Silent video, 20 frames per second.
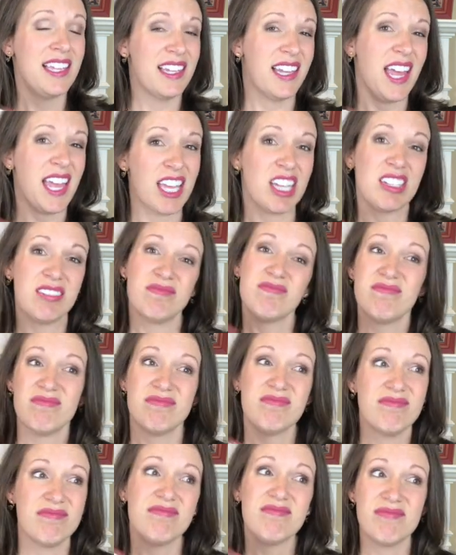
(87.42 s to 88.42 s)
like
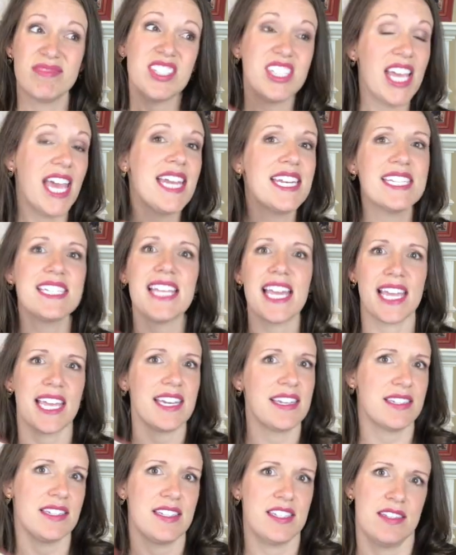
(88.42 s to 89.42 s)
10
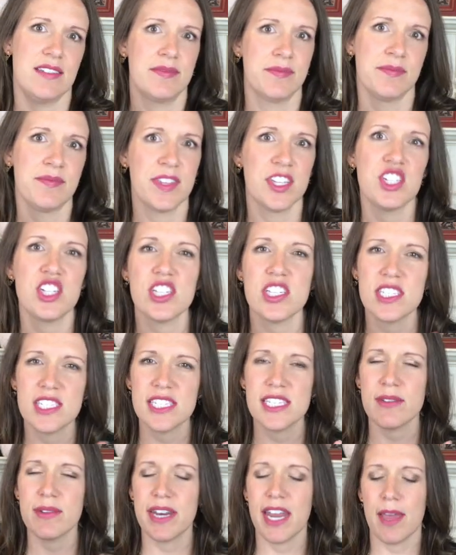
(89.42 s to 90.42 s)
seconds, just to
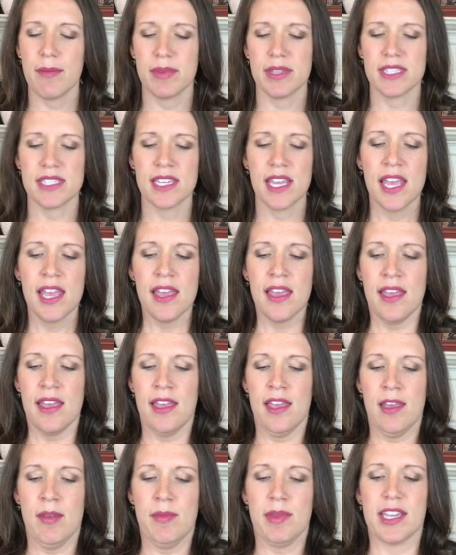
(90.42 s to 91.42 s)
see what happens.
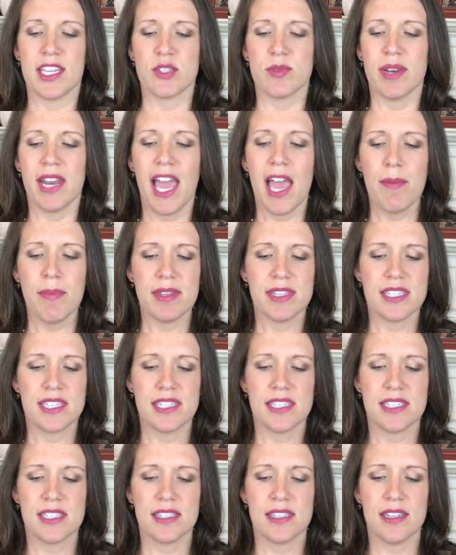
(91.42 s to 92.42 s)
Because what happens
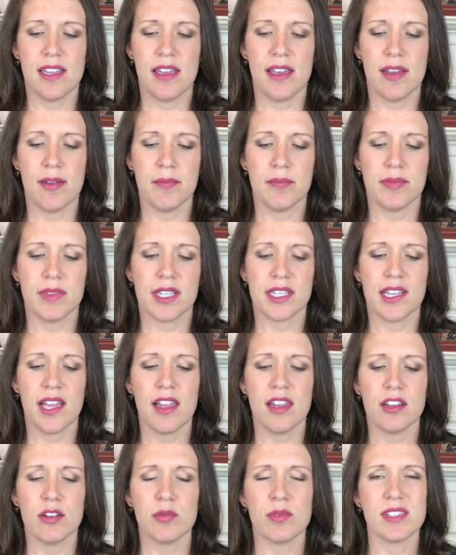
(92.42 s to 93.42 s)
is the
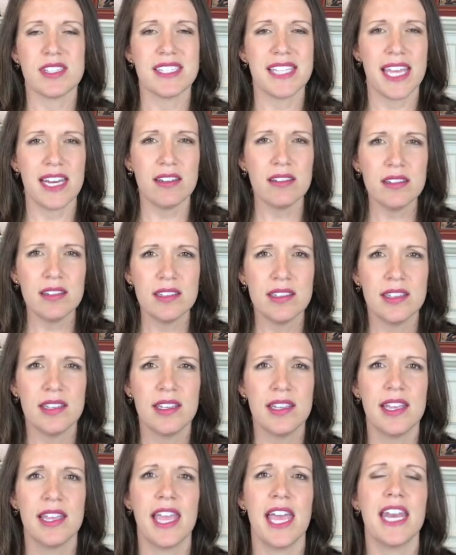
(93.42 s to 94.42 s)
color will settle,
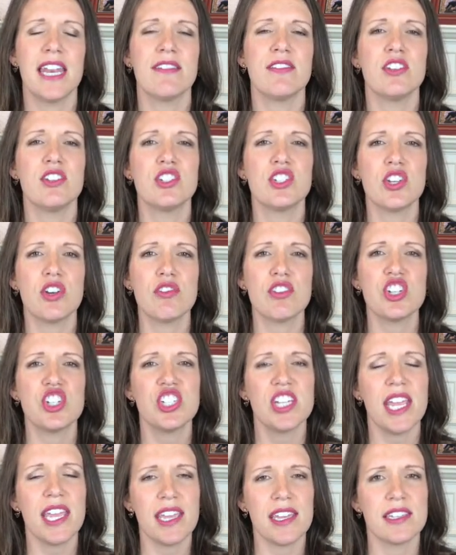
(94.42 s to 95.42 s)
and if you don't
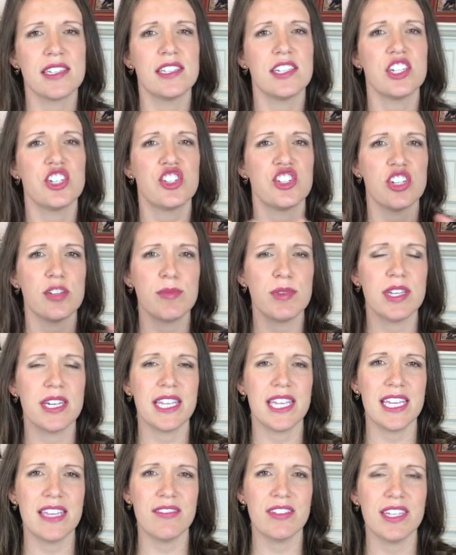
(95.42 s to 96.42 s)
shake it to distribute
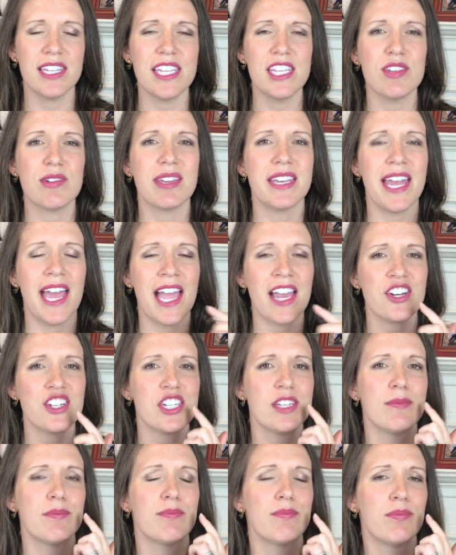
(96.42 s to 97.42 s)
it evenly, you can
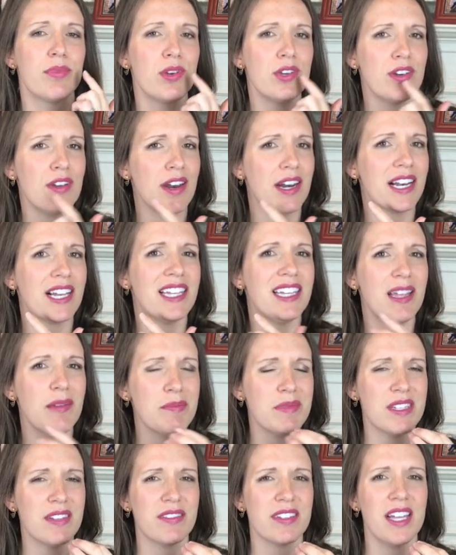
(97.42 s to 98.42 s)
actually put on
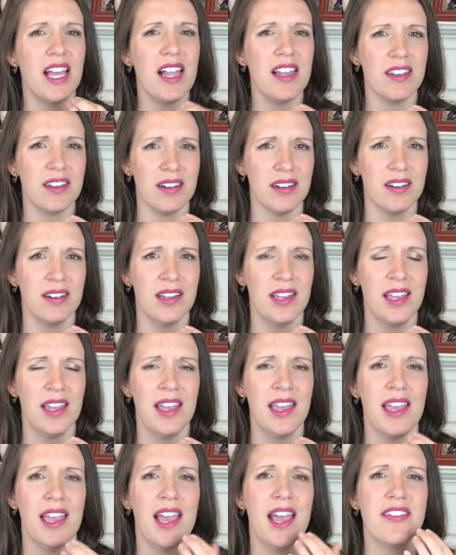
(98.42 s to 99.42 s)
clumps of color,
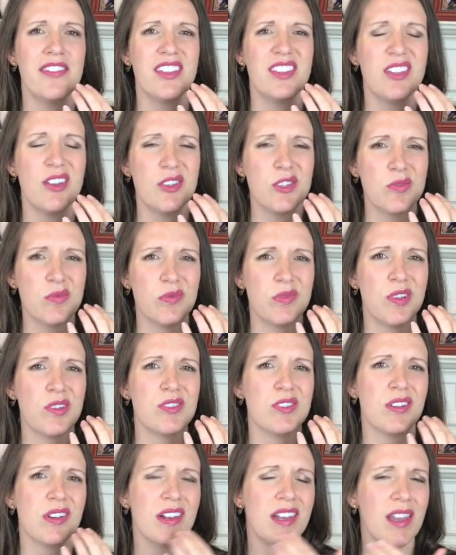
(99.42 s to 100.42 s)
and then
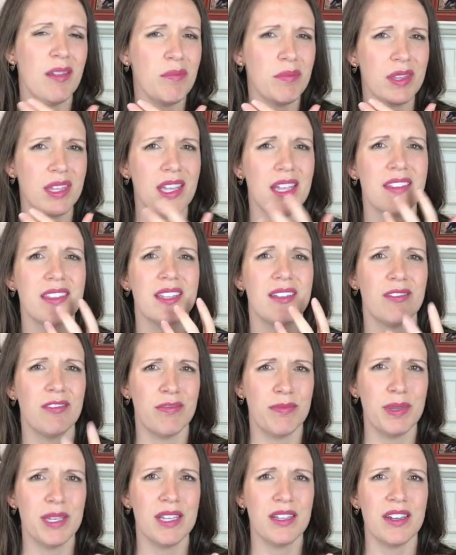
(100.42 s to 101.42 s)
those are clumpy and they'll
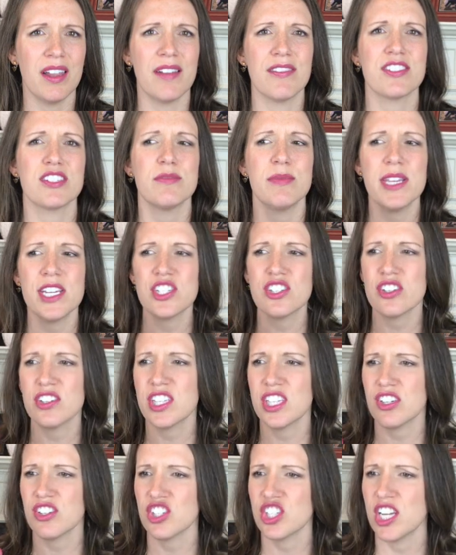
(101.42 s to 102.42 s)
peel off. So make sure
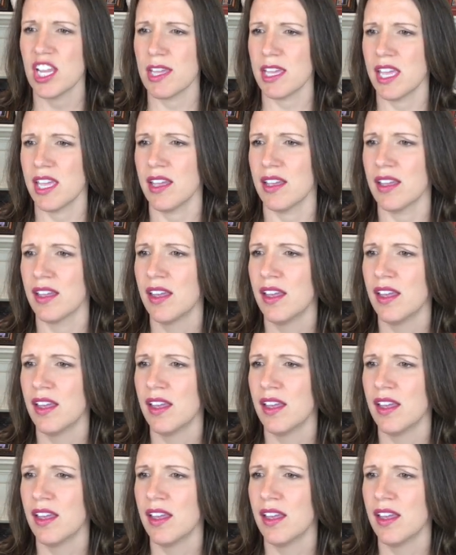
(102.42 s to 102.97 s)
that you're shaking